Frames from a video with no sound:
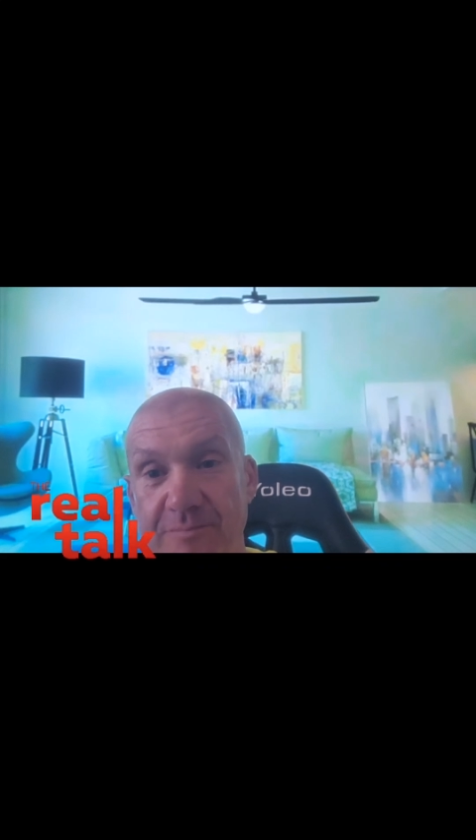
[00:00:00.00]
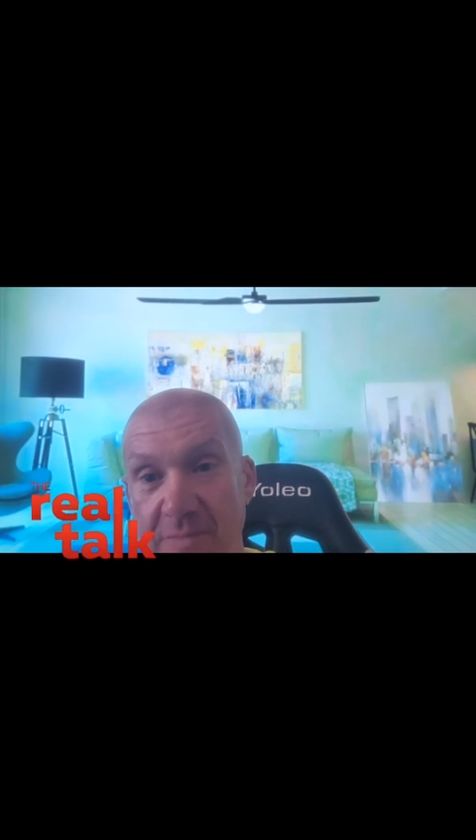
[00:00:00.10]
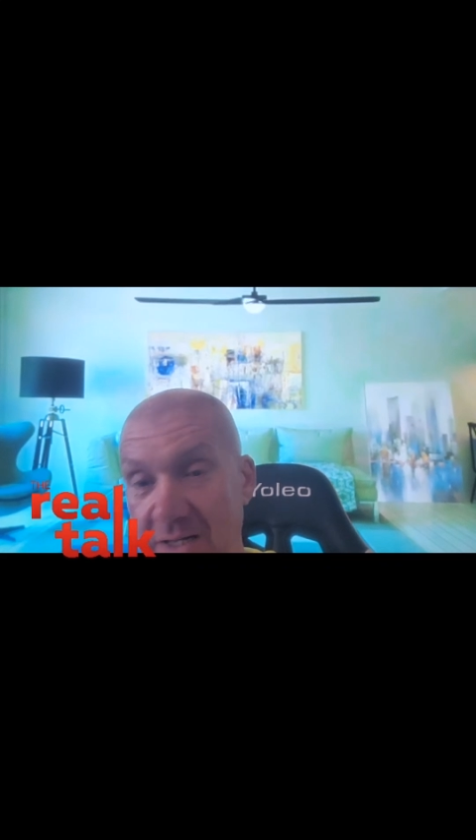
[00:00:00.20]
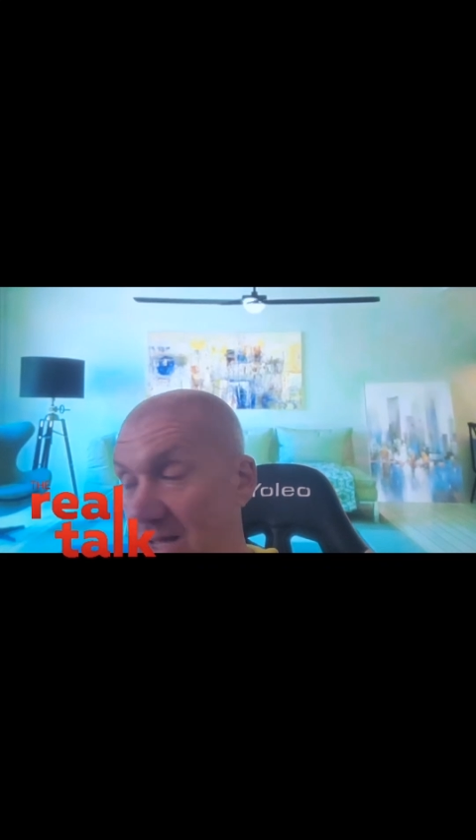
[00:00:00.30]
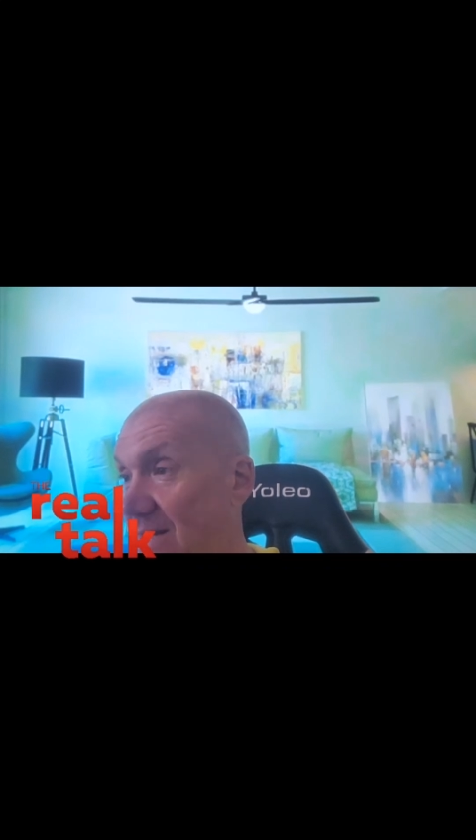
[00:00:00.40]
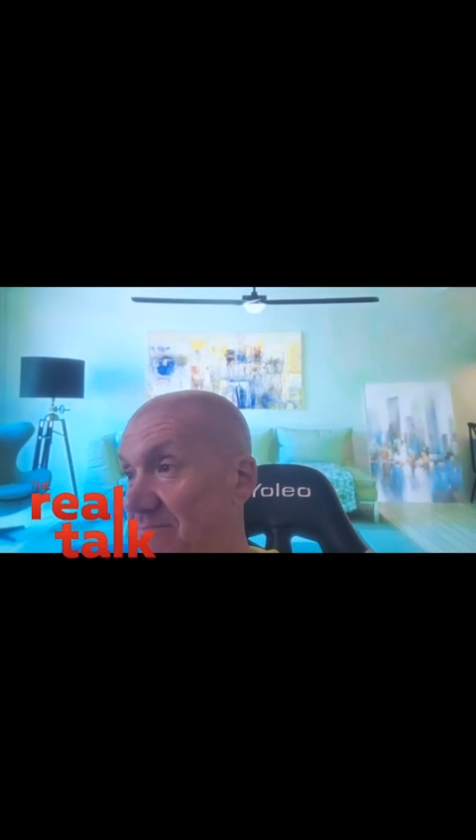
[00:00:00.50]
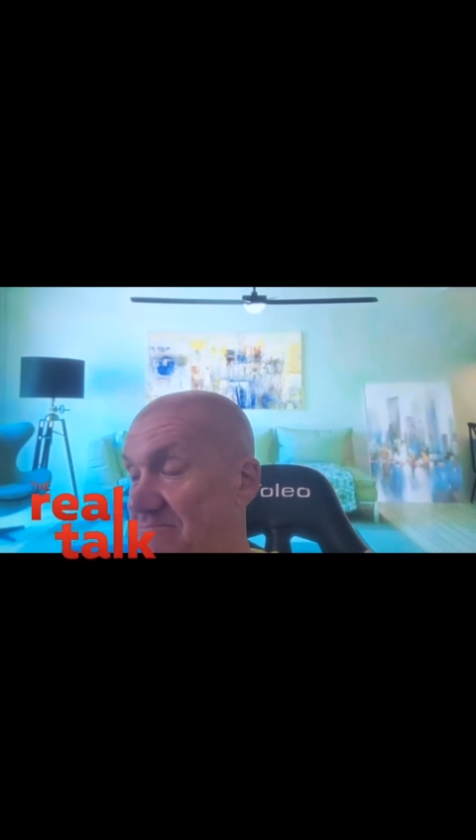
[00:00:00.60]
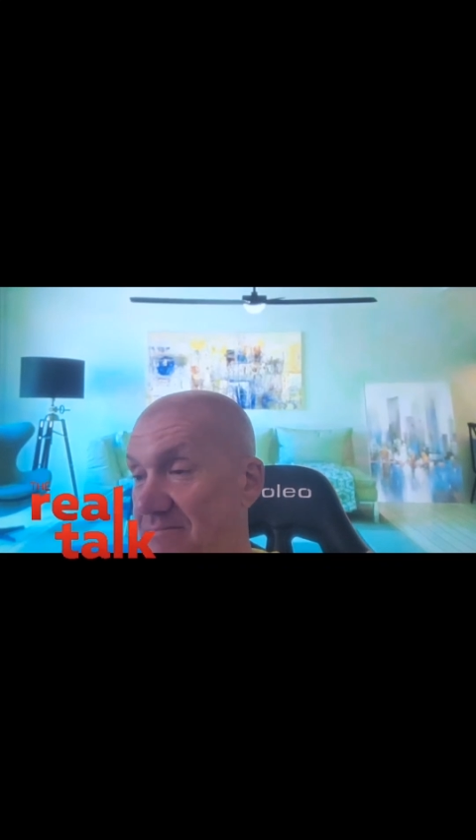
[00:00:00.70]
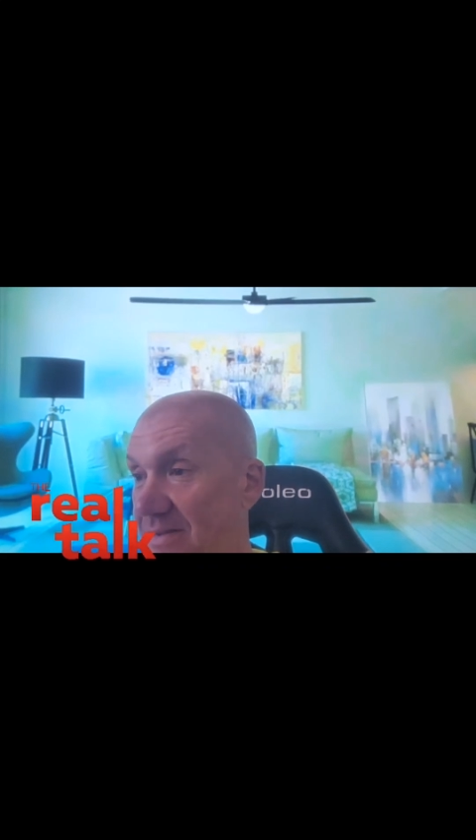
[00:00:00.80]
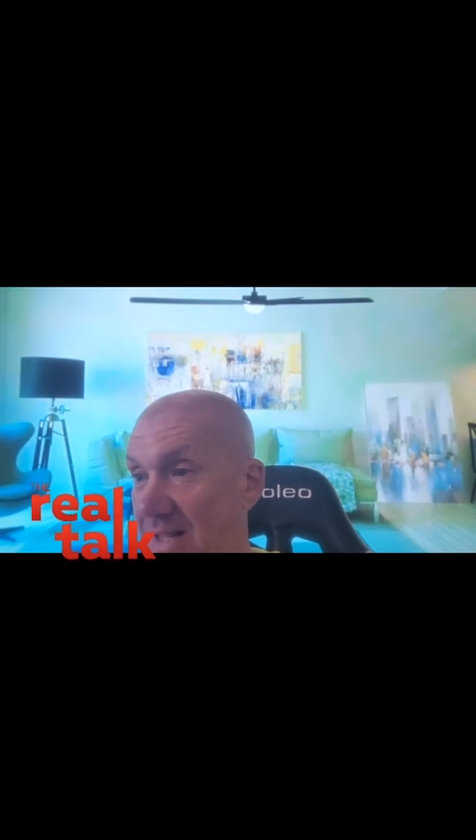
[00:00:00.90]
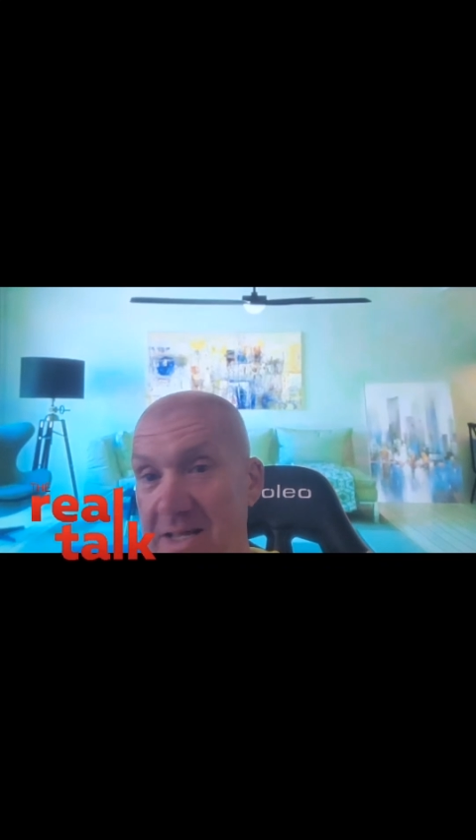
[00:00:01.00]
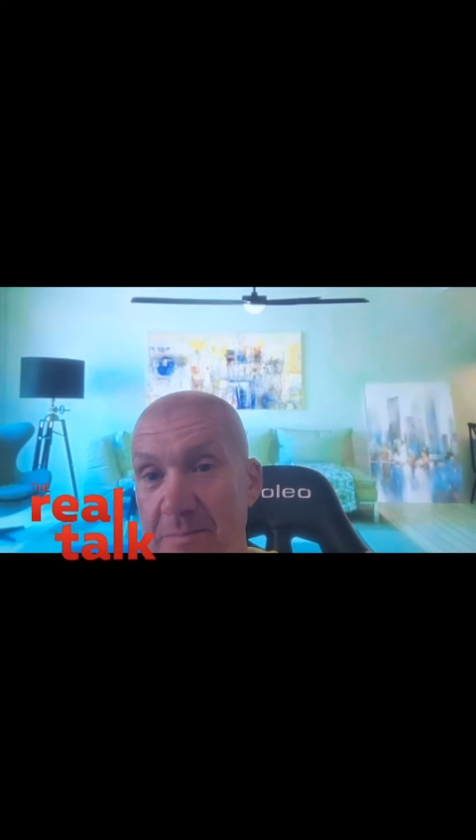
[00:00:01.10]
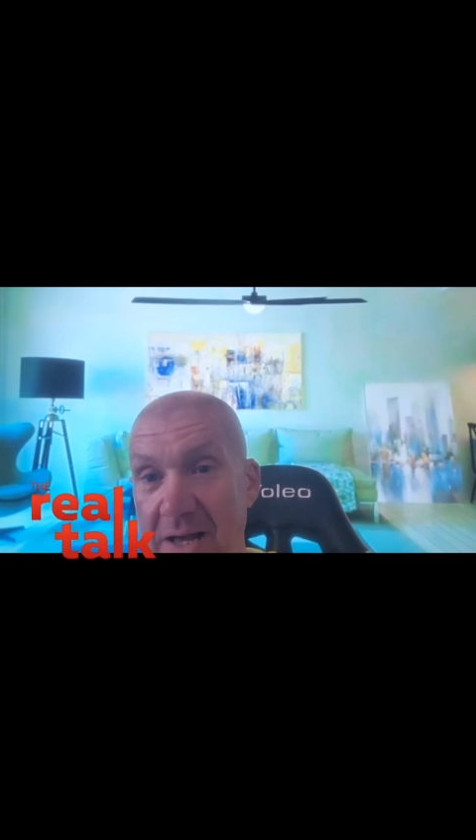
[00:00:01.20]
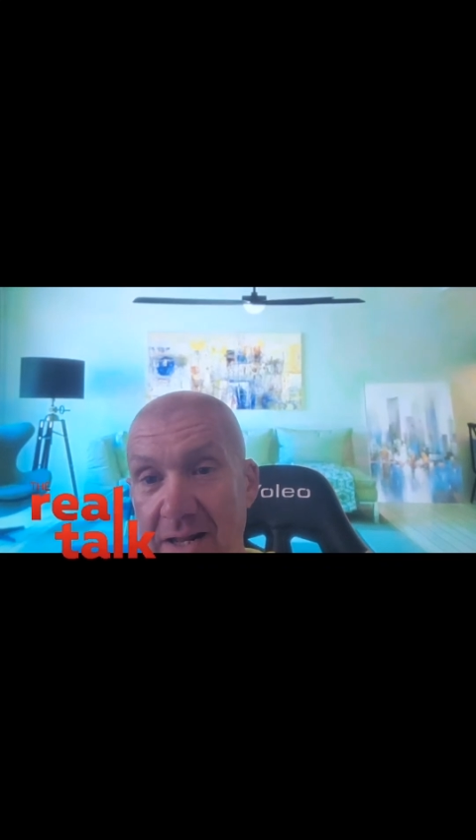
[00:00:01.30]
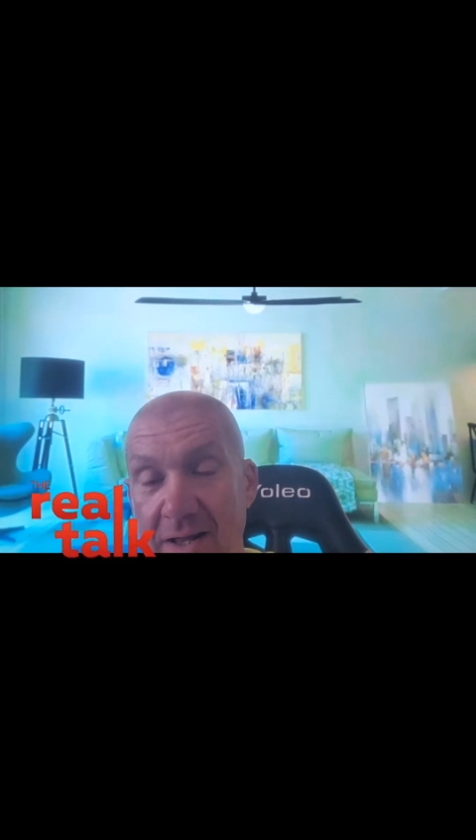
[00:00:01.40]
Again, think
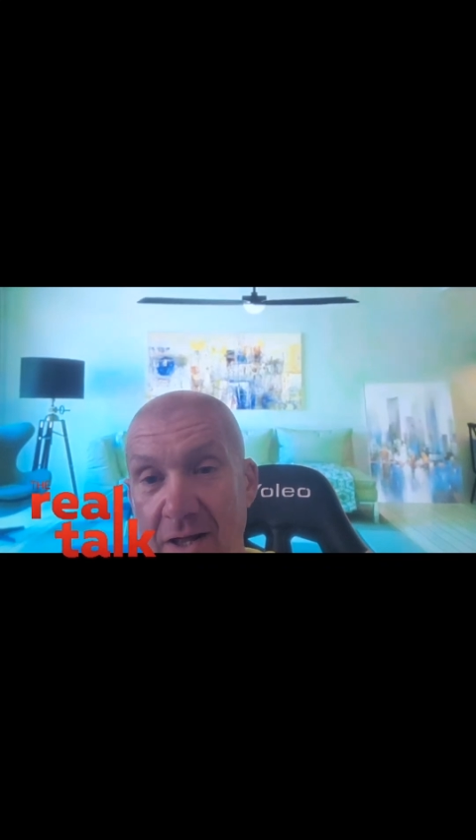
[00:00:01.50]
about it.